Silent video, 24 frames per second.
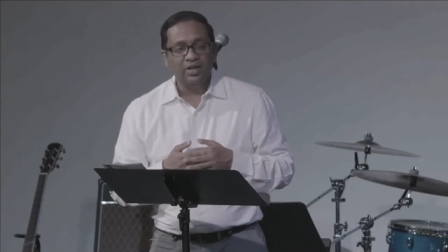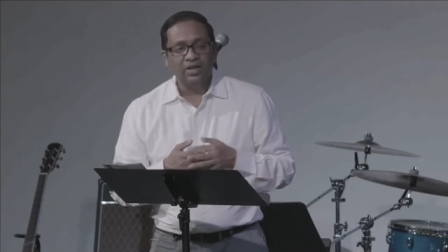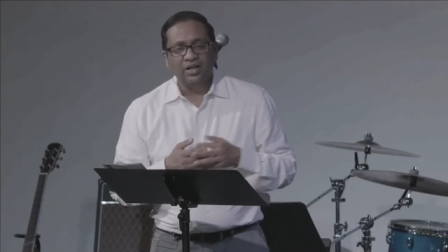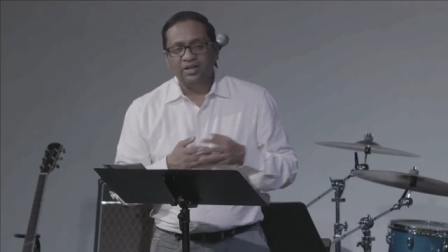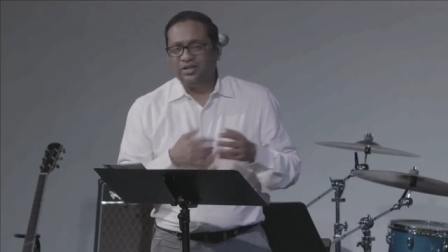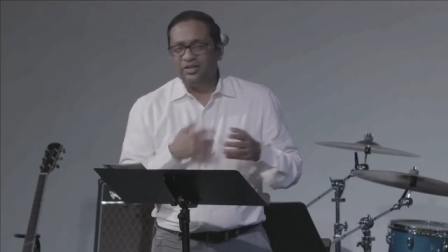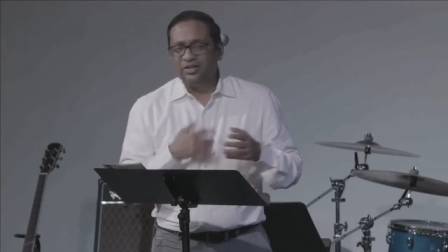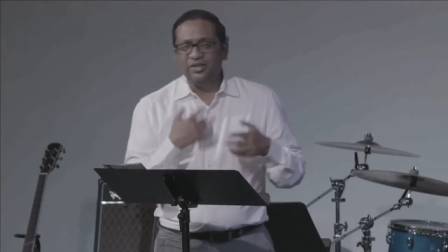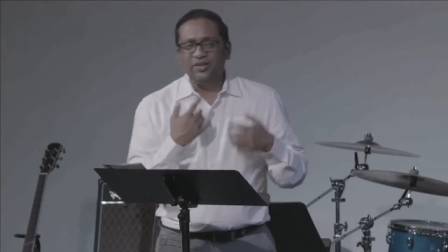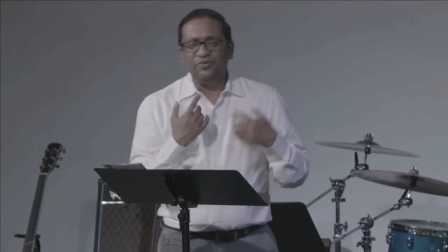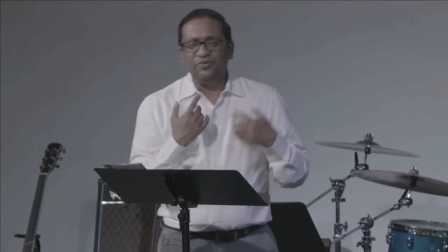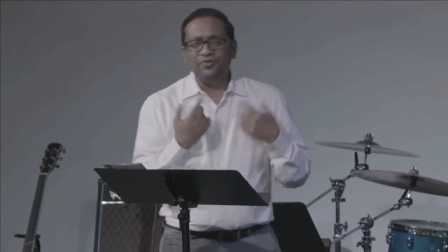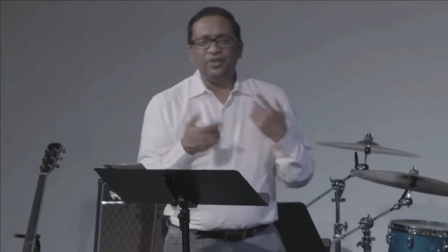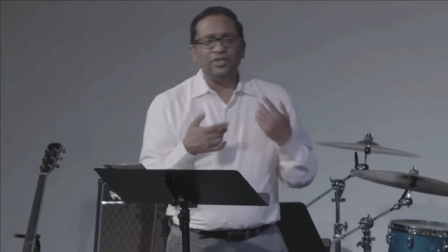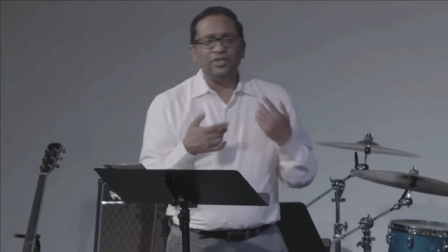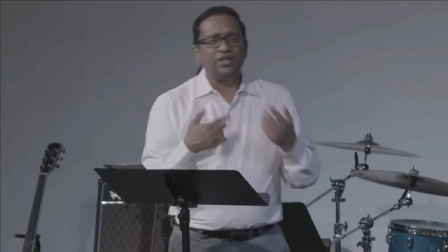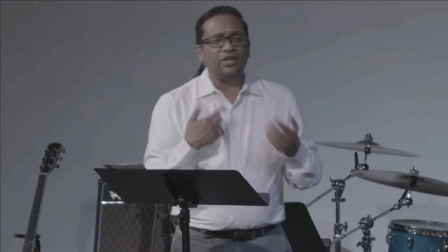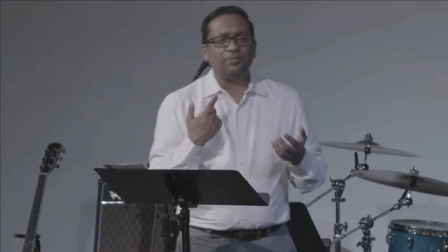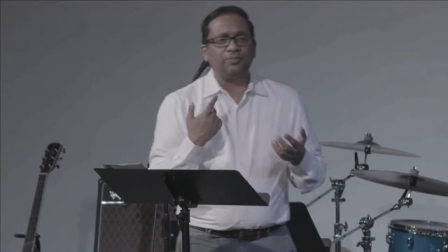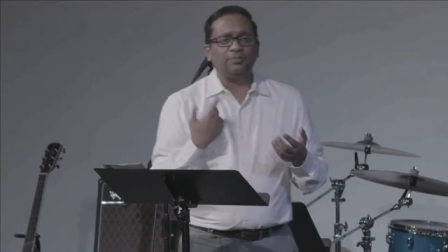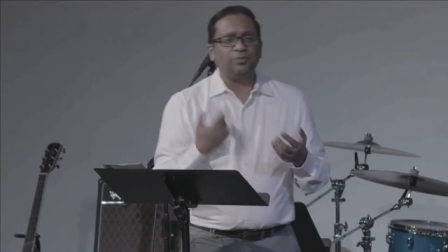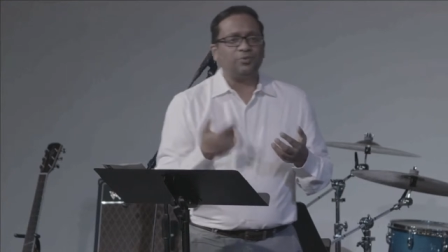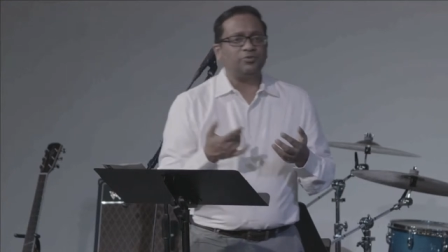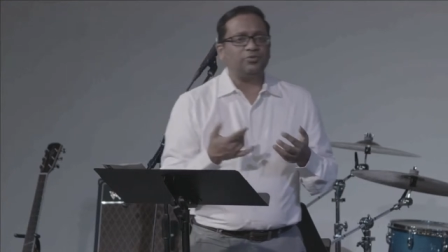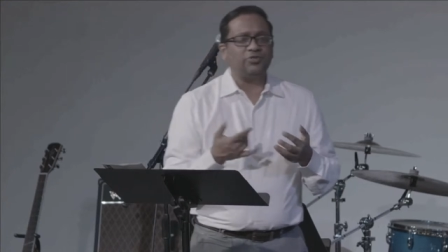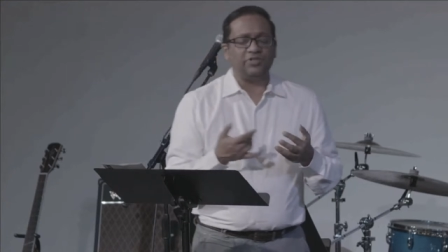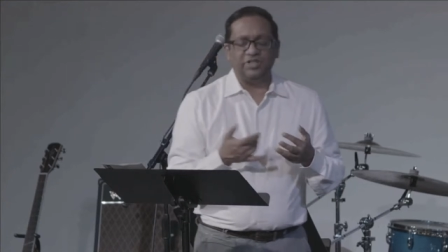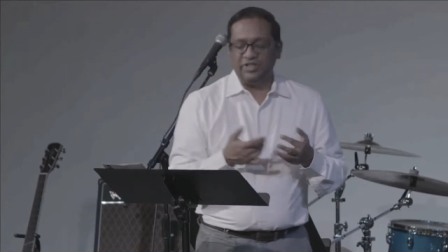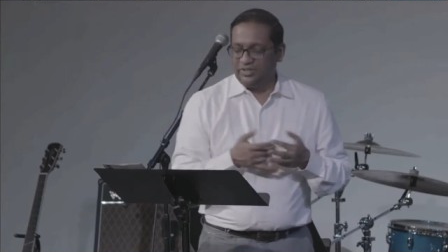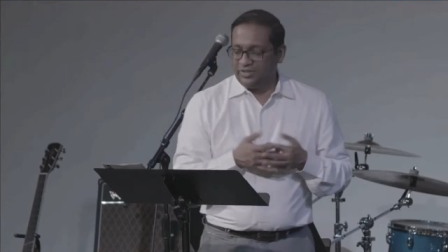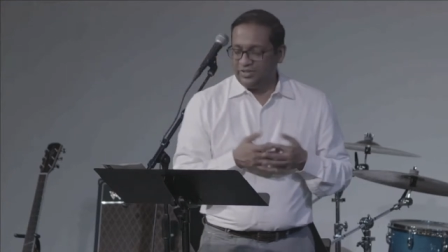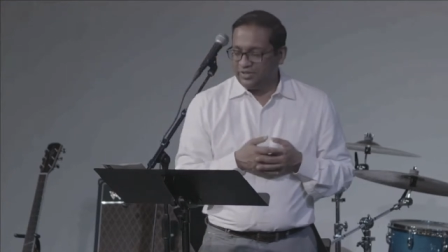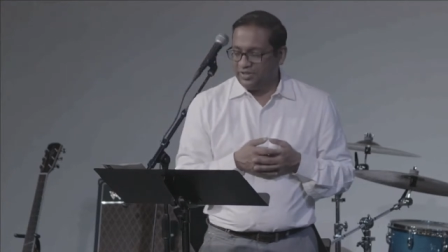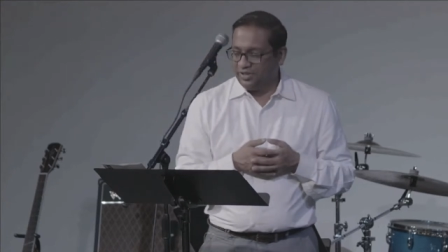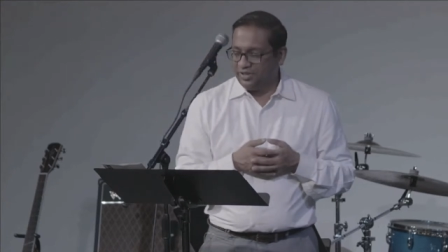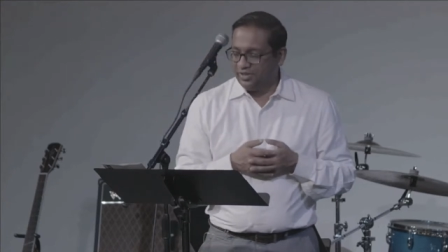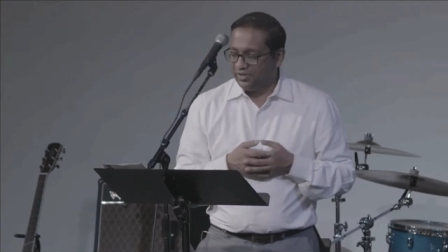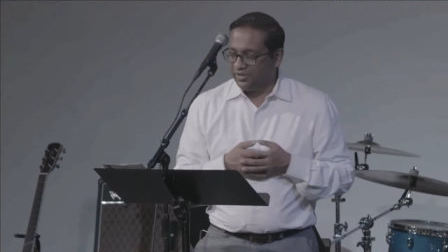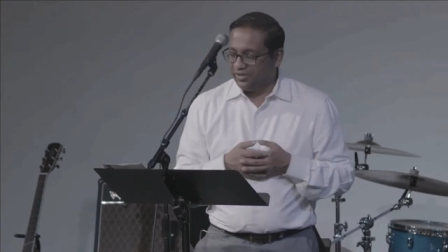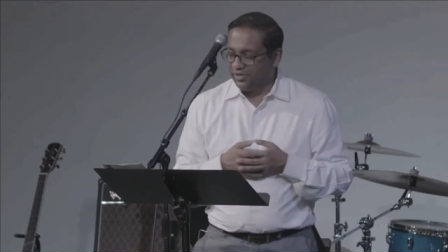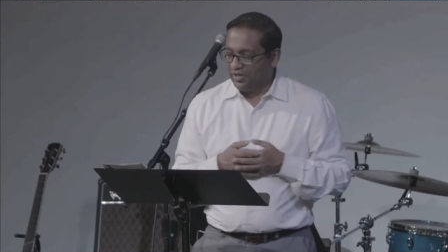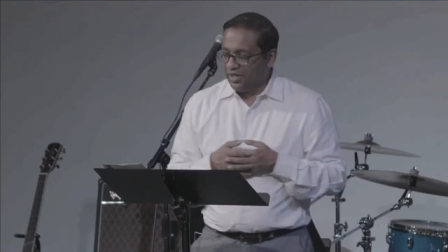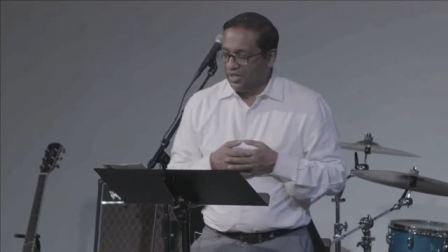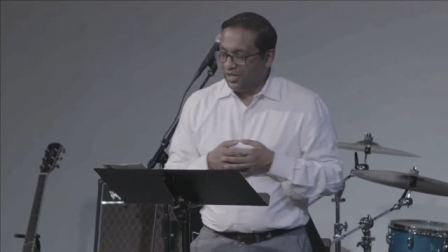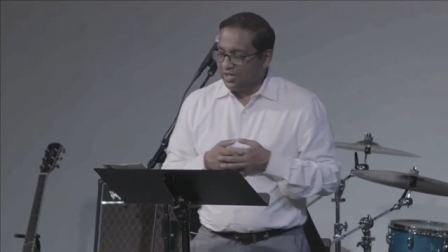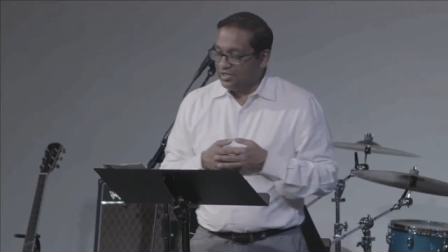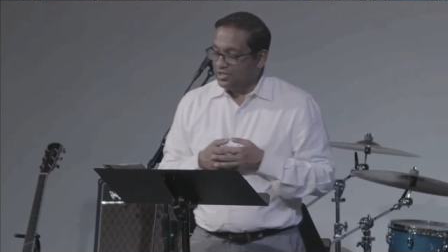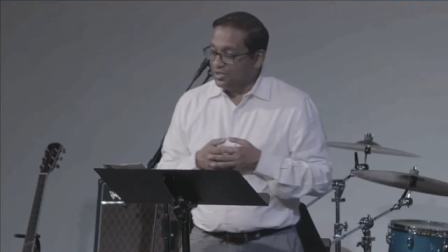The lifting up of Jesus here
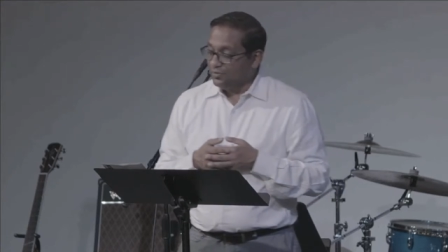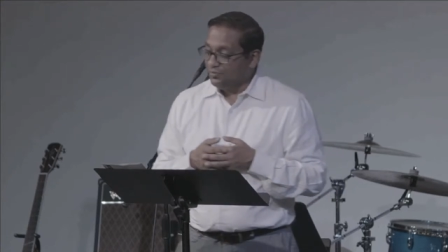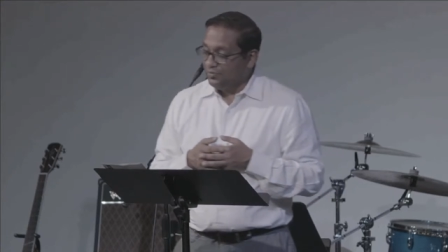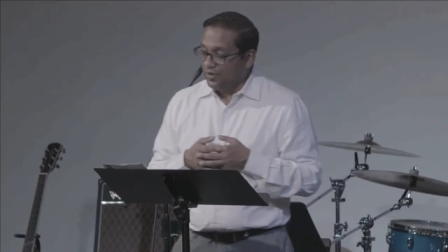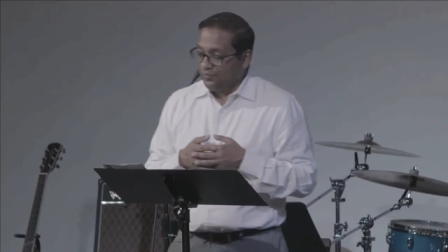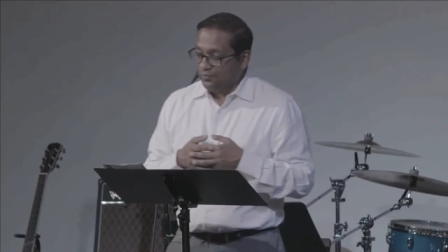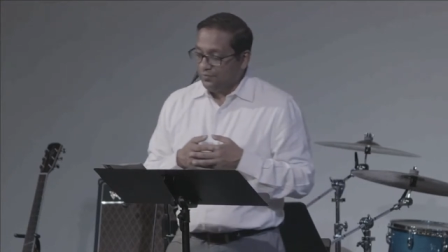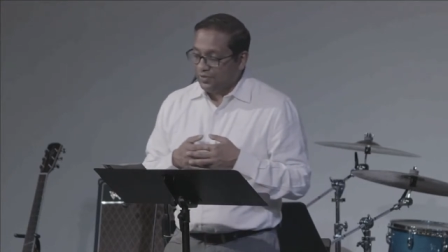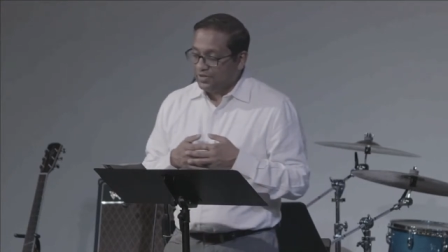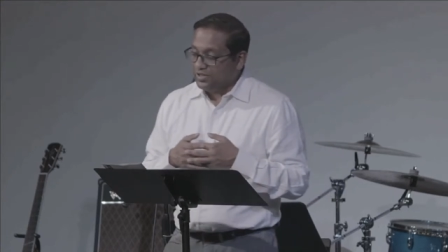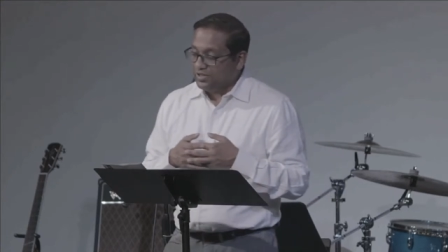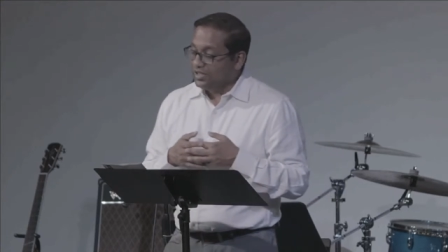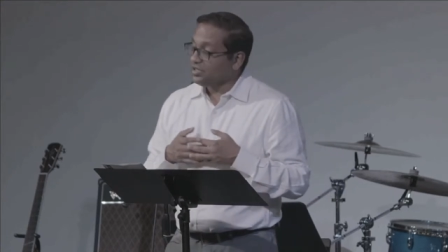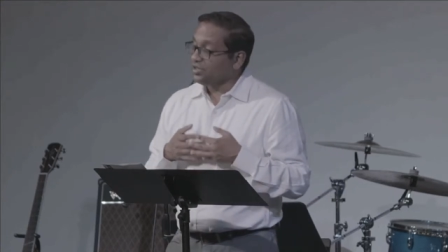is a reference